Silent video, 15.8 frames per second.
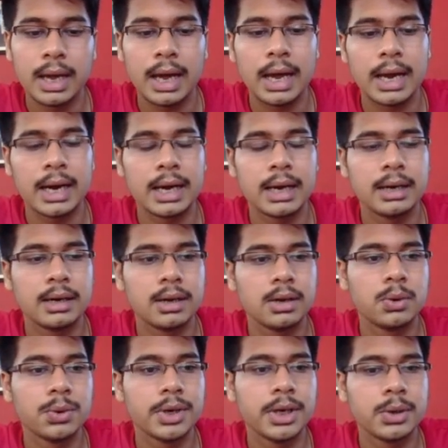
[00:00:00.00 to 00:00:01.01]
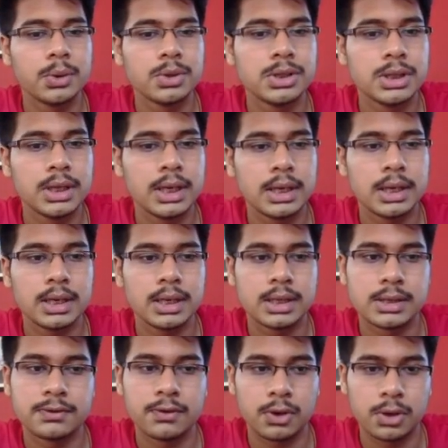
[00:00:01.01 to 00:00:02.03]
and rook into g8
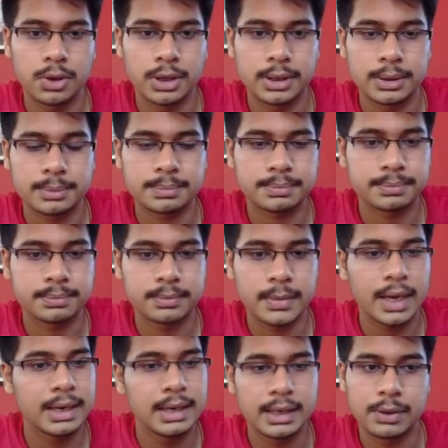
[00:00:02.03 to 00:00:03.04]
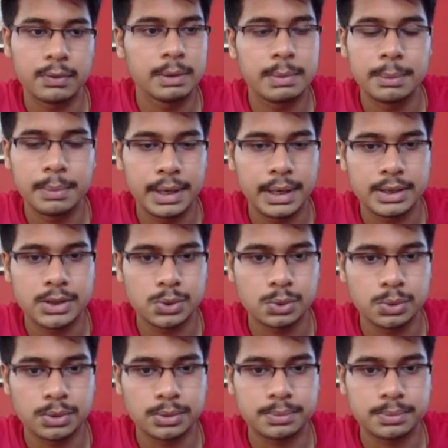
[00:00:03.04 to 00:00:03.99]
is following, and it will be mate soon.